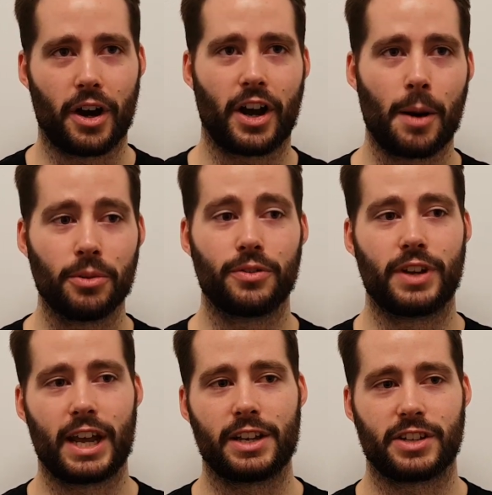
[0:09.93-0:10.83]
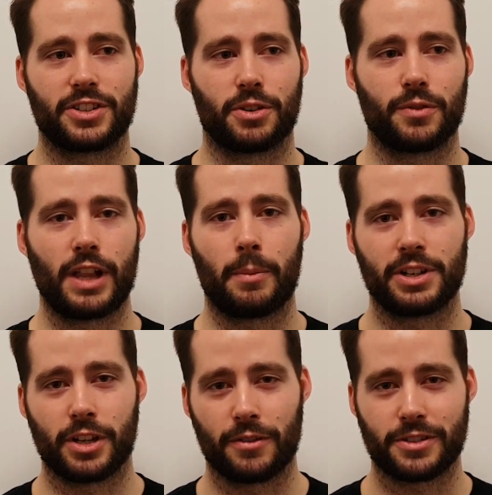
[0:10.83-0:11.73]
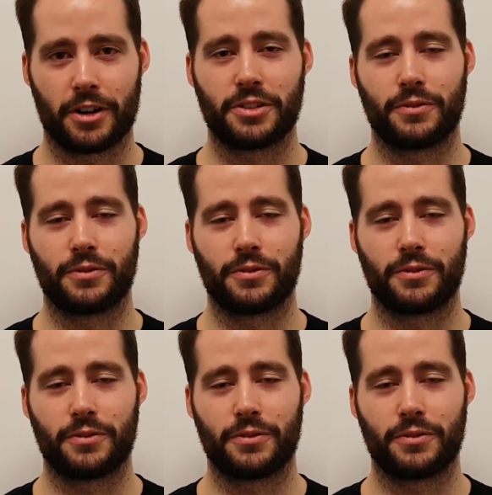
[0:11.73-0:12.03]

a couple of days, I sort of let myself start